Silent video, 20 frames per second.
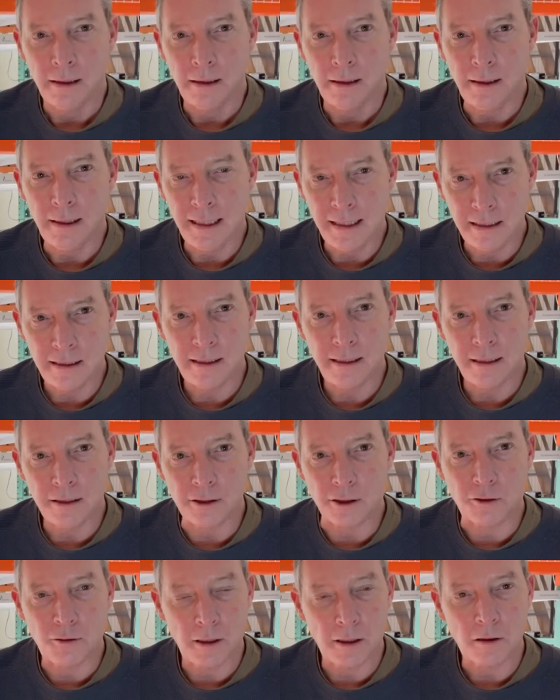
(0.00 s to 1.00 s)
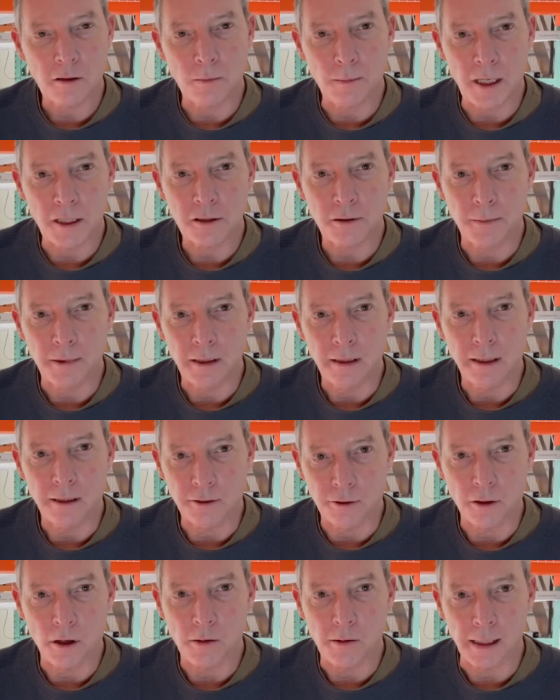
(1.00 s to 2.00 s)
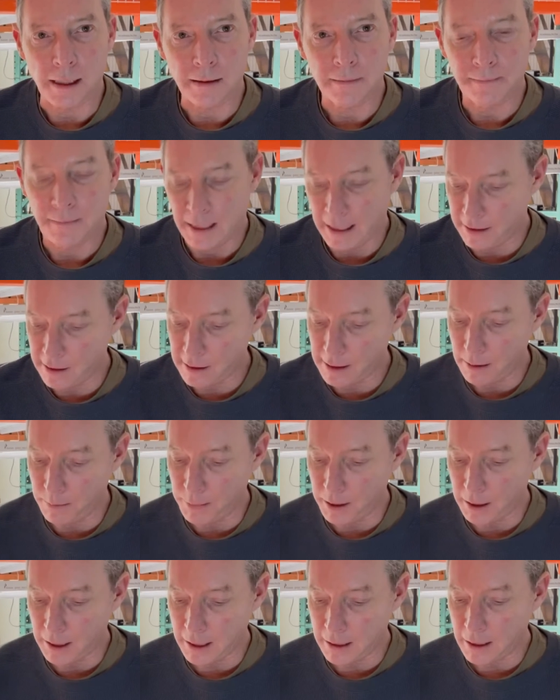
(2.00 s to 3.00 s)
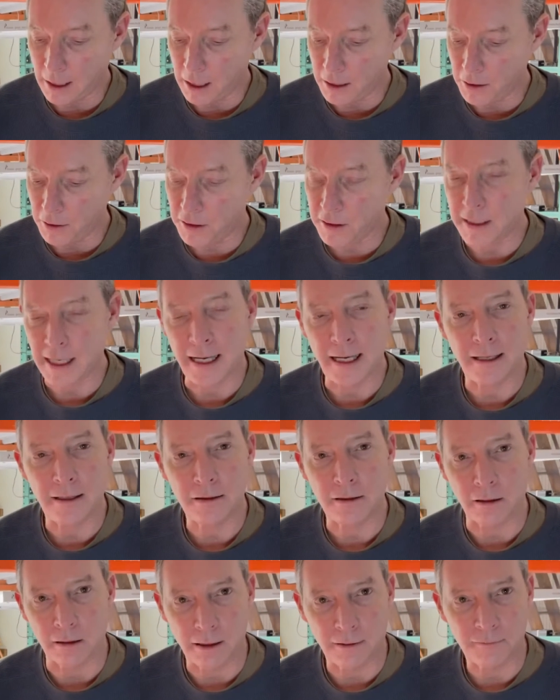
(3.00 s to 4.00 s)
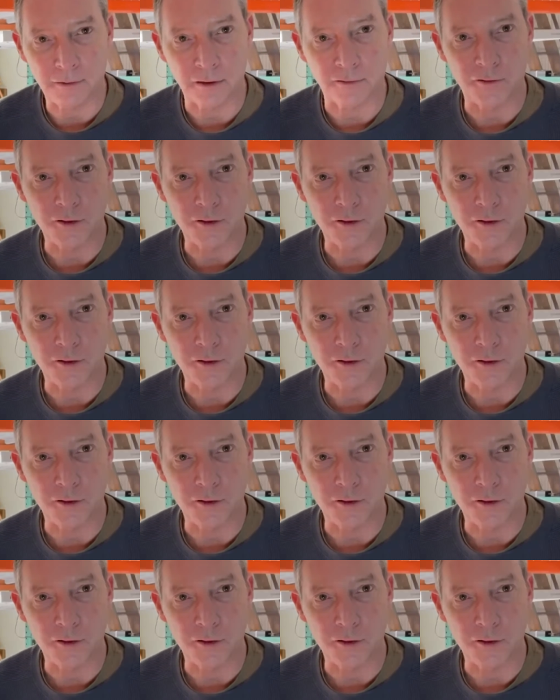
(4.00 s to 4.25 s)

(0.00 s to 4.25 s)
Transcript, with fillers: EC is a critical measurement in growing. It's the ability to understand the level of